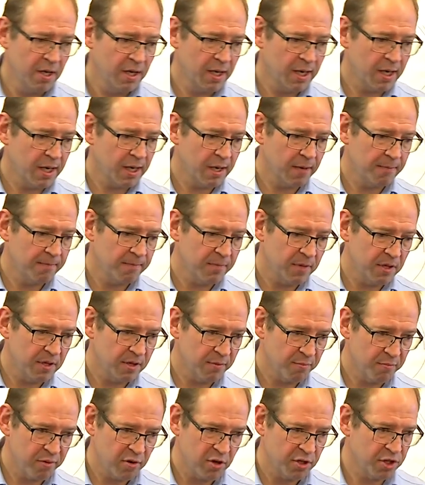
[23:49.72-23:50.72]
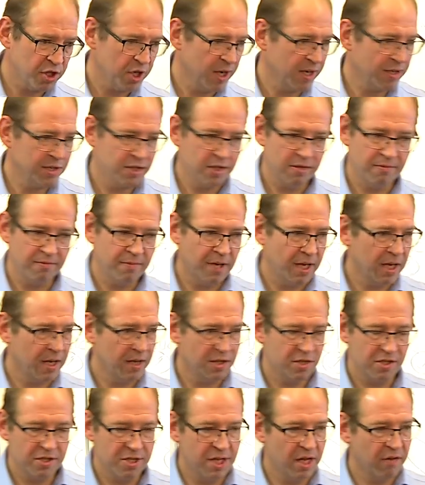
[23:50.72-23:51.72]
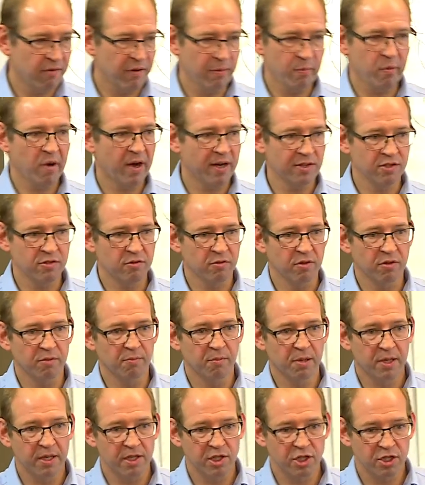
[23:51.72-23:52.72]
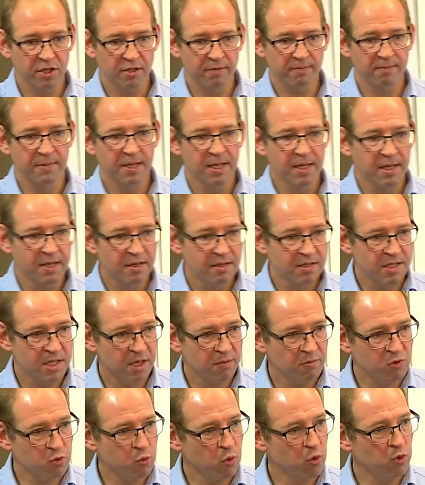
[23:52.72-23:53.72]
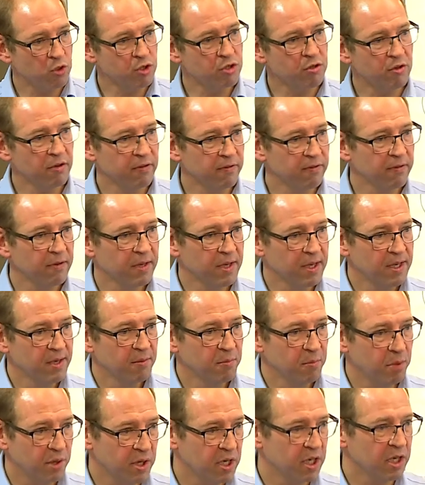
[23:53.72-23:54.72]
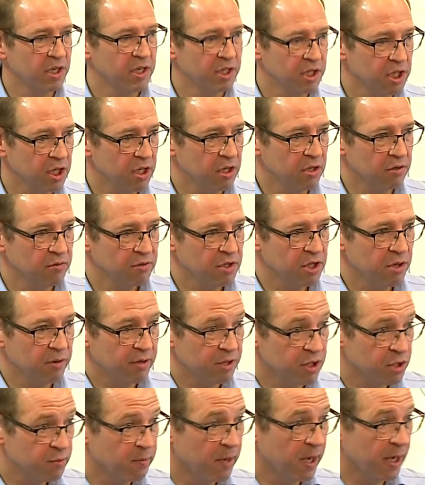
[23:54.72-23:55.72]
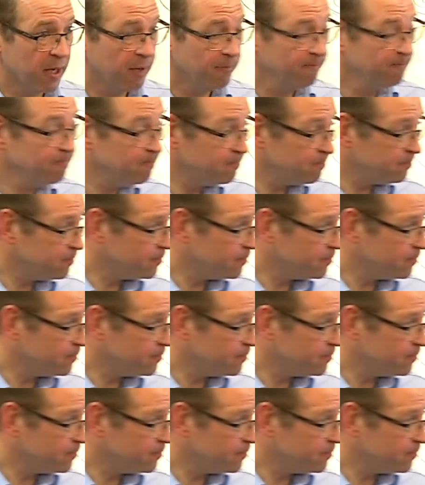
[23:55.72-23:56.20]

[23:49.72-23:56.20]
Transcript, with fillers: Um, the project is nearing practical completion. Thames Water have put in a new two-inch main